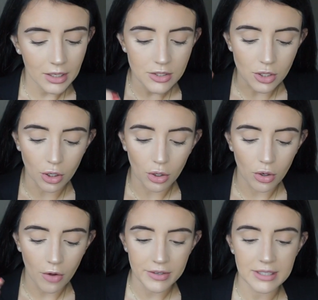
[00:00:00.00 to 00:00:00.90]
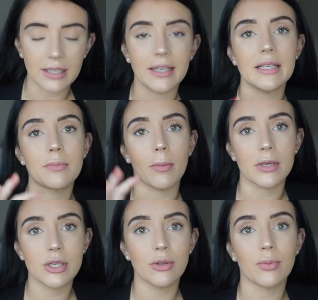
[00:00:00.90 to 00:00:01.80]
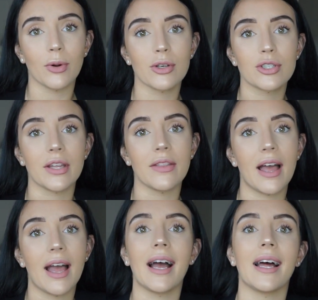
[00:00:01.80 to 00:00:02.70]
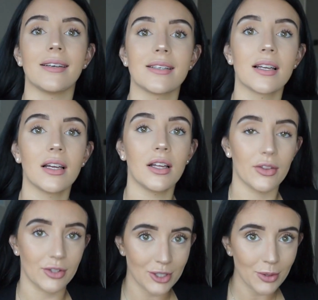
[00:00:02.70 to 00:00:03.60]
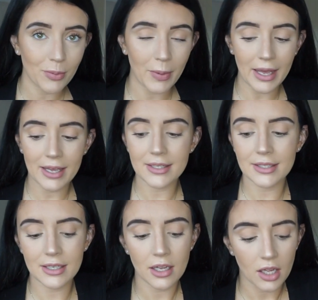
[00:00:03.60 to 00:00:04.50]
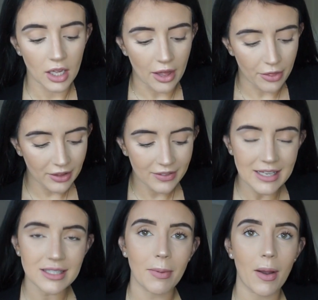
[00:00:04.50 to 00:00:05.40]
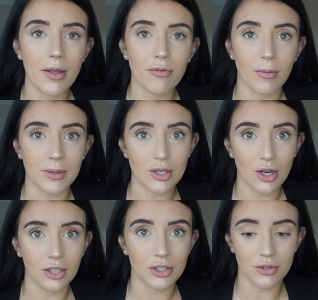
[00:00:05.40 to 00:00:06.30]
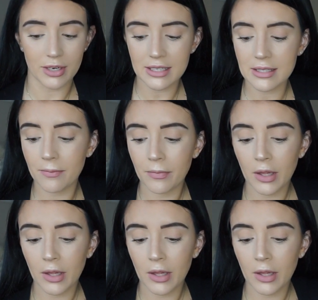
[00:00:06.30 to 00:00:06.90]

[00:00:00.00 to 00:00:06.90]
So obviously I need to put my toothbrush in there and the toothpaste. I think that's about it for my toiletries.